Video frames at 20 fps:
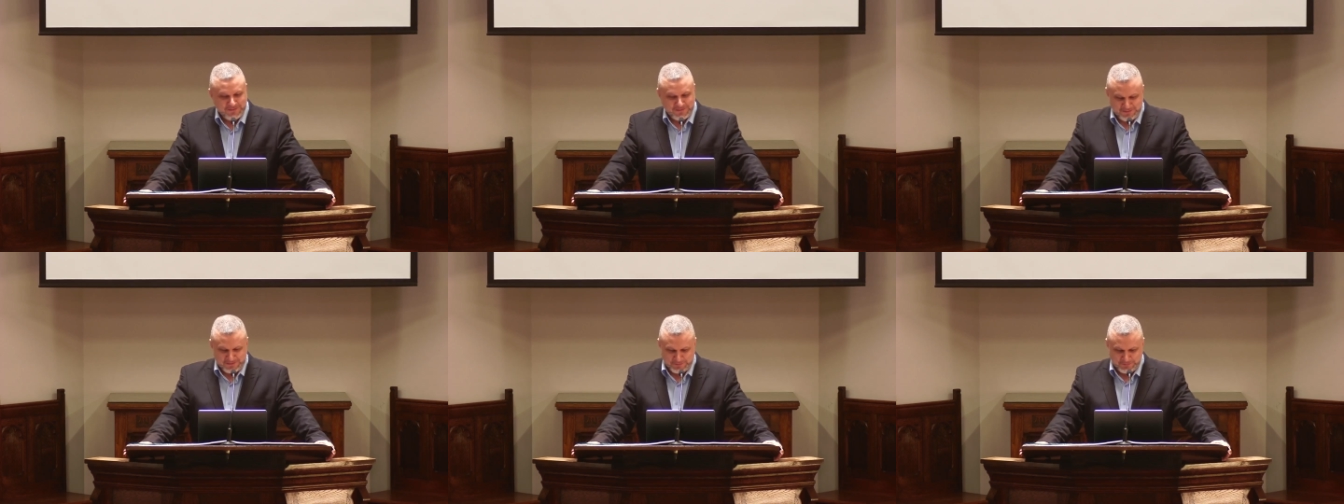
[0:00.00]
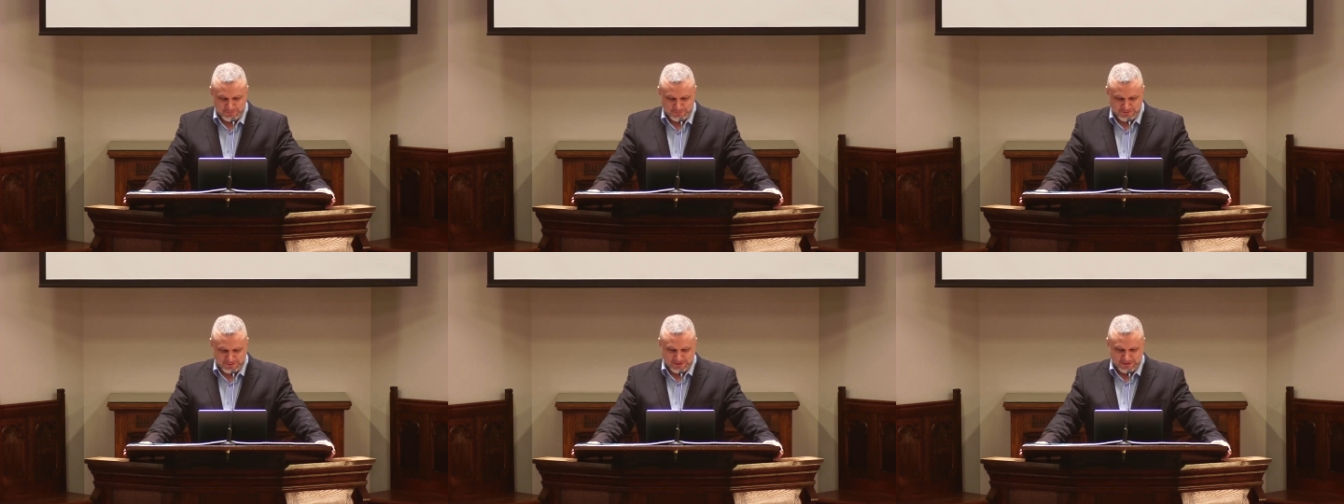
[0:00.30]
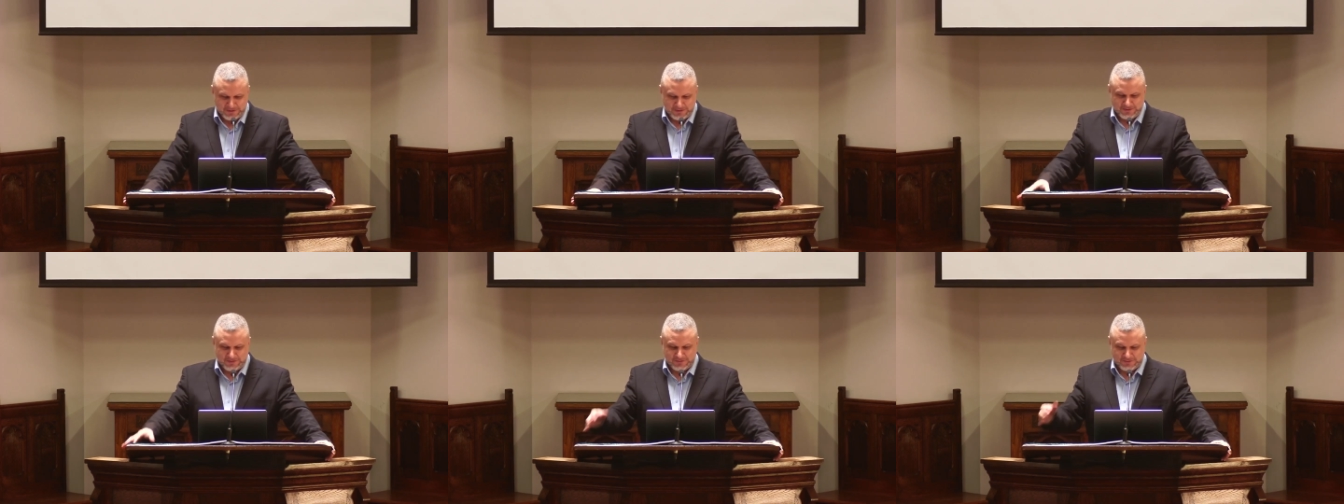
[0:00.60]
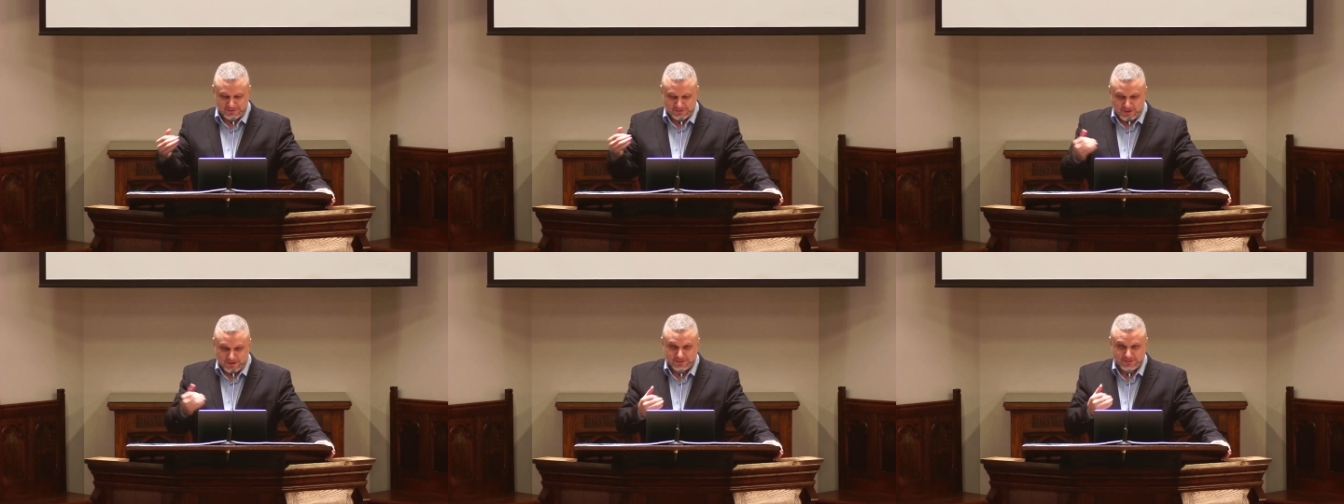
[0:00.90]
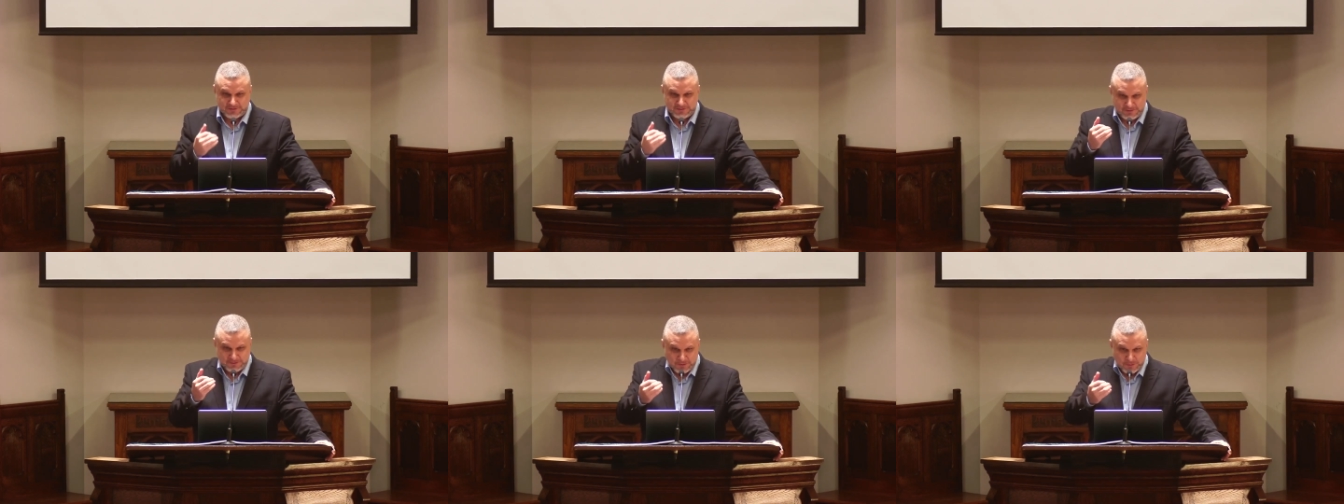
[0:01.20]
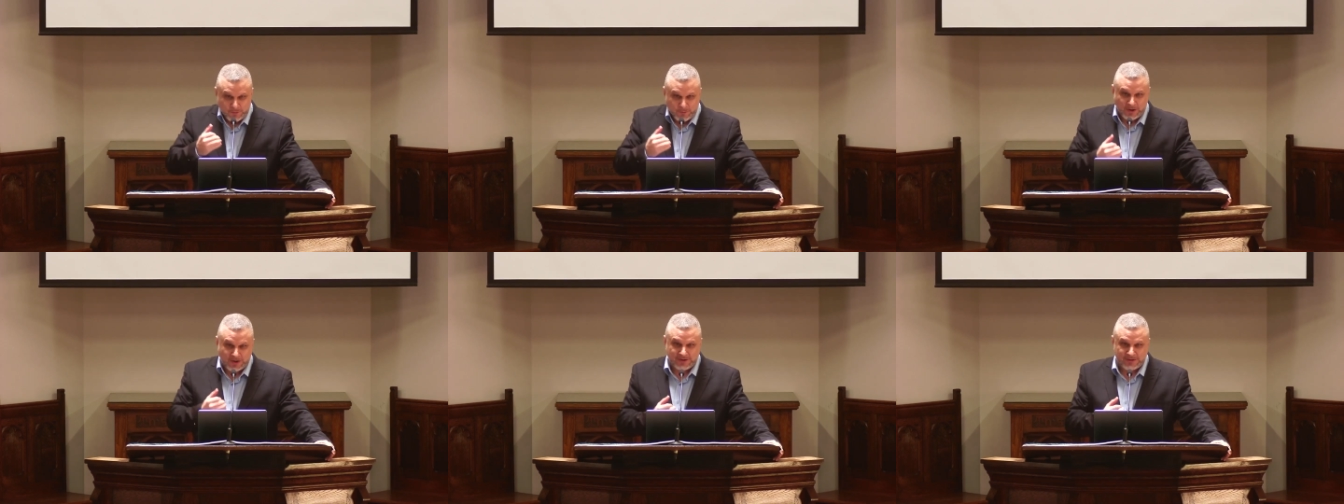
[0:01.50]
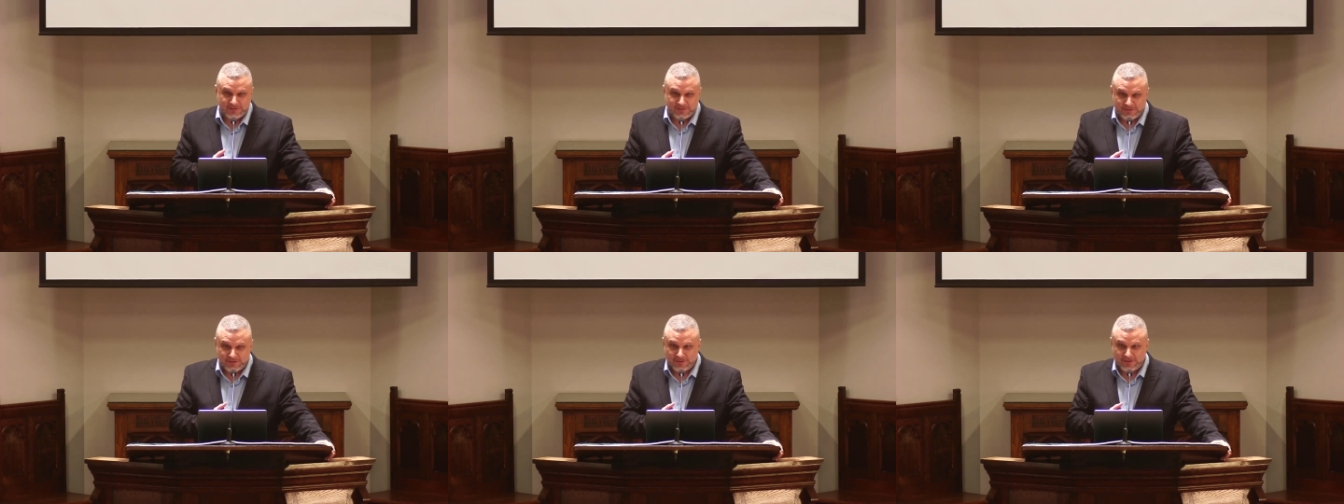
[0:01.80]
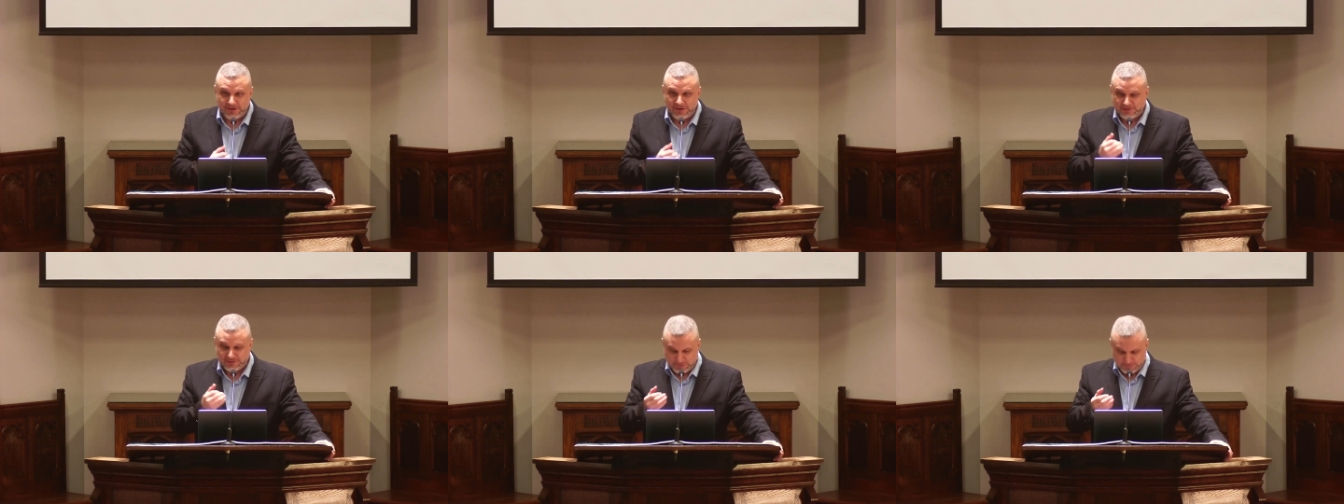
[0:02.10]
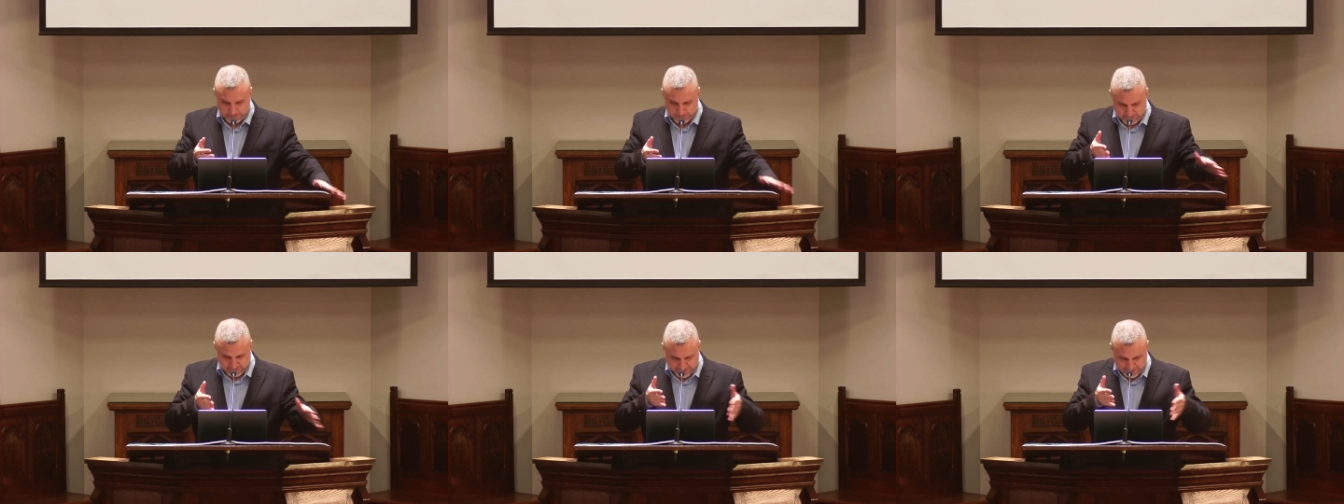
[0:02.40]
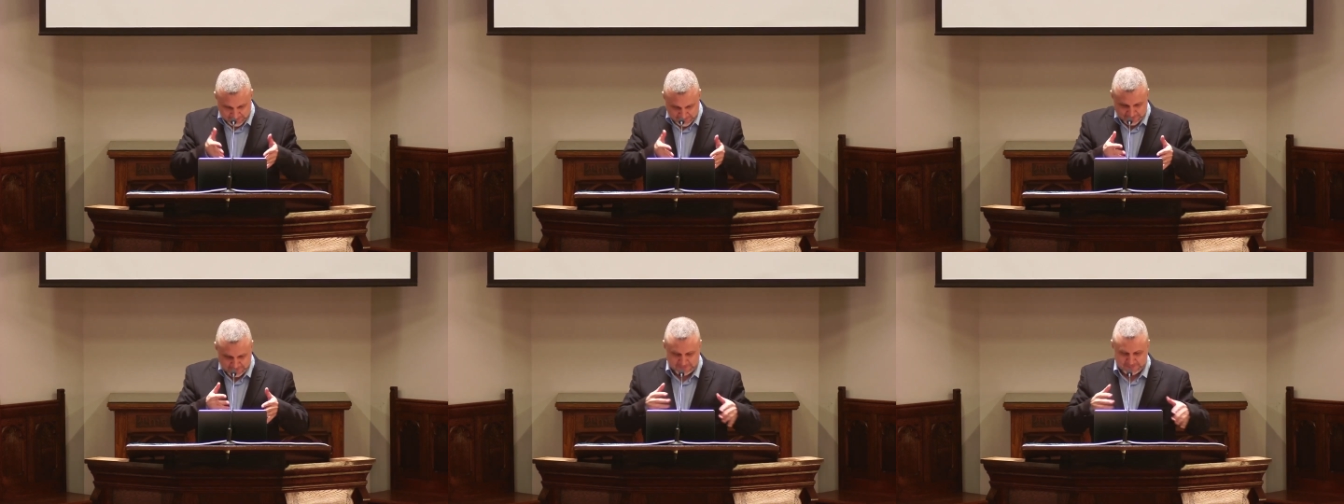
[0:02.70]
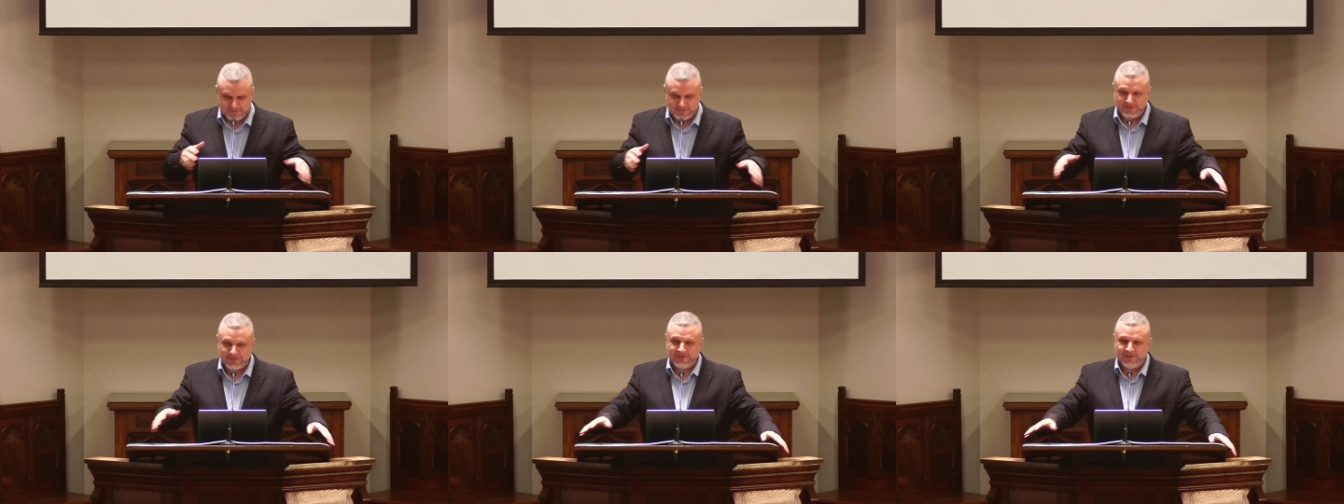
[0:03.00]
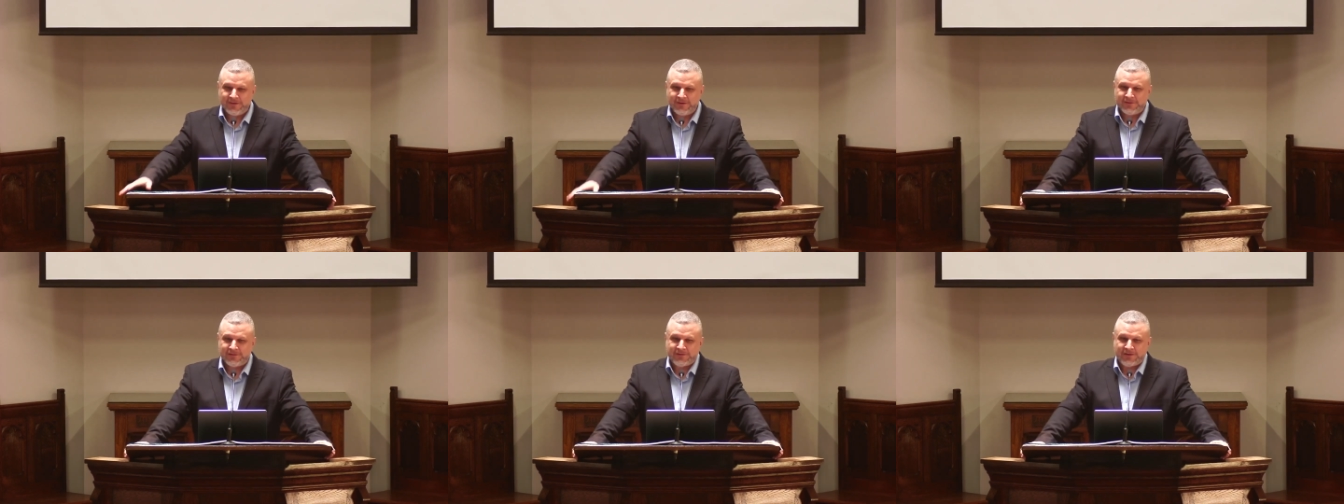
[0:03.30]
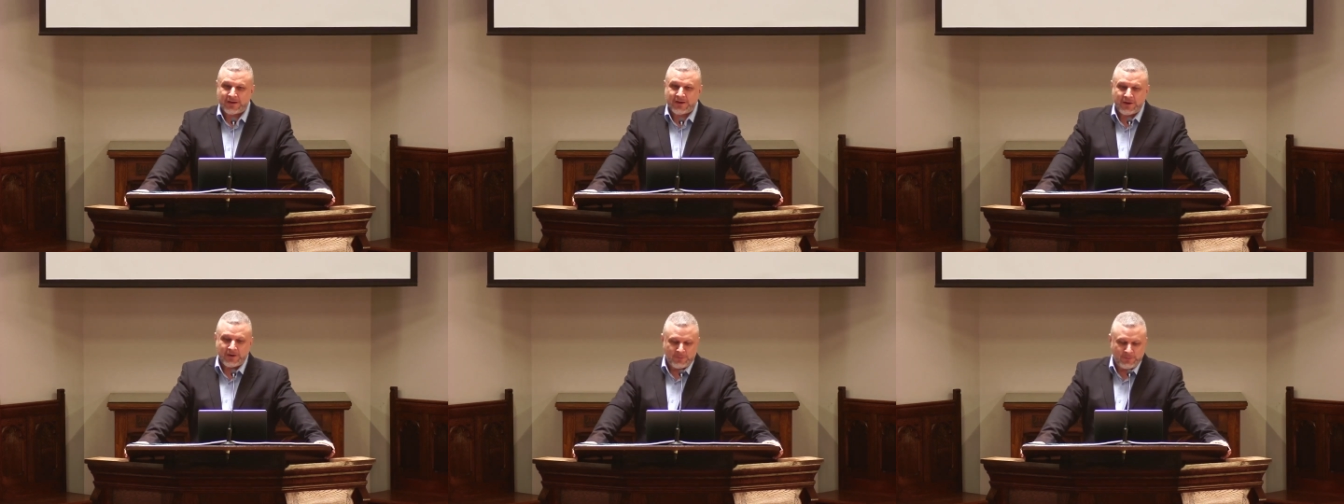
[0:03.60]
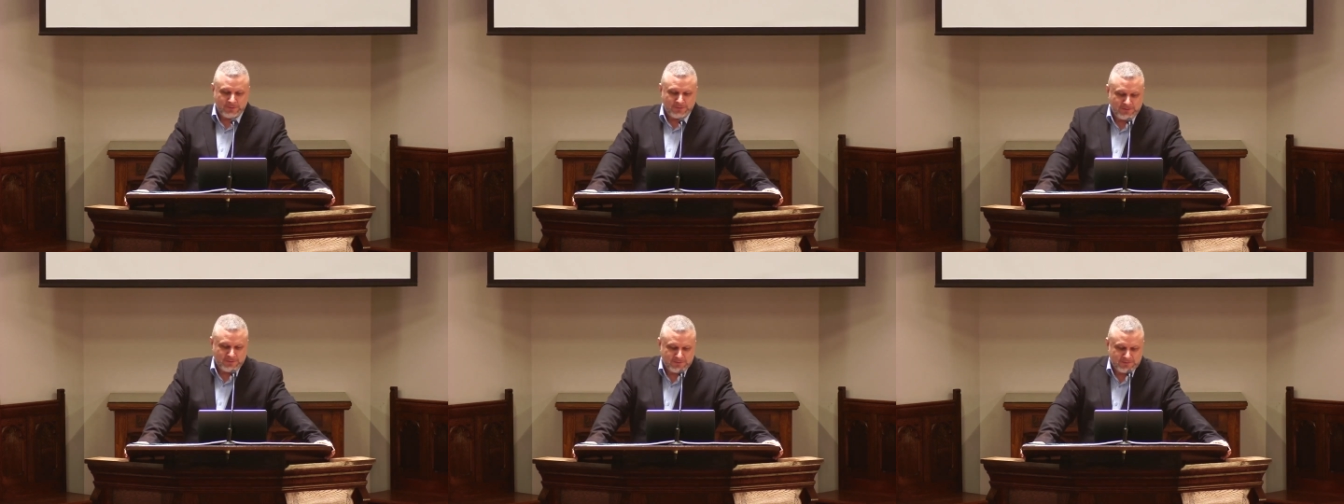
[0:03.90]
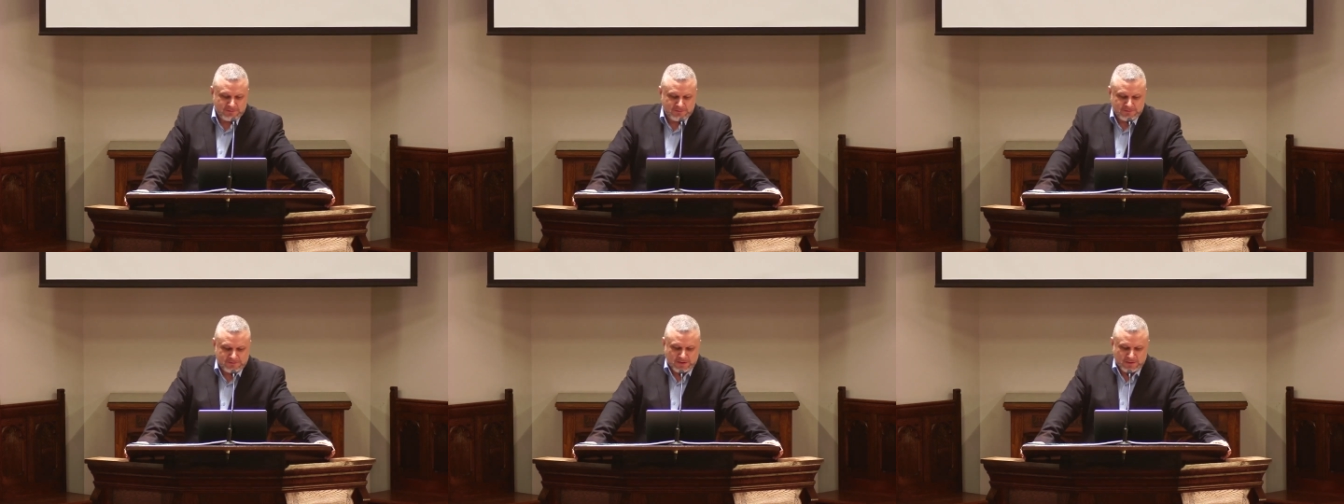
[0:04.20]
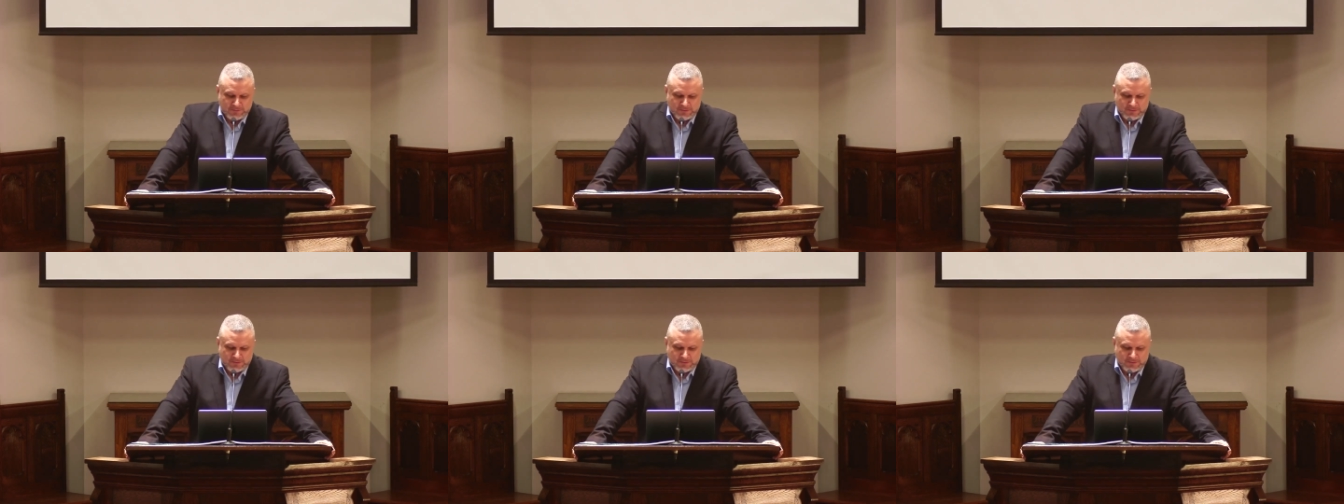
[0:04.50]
and we need to discuss reconciliation and repentance. 2 Corinthians 7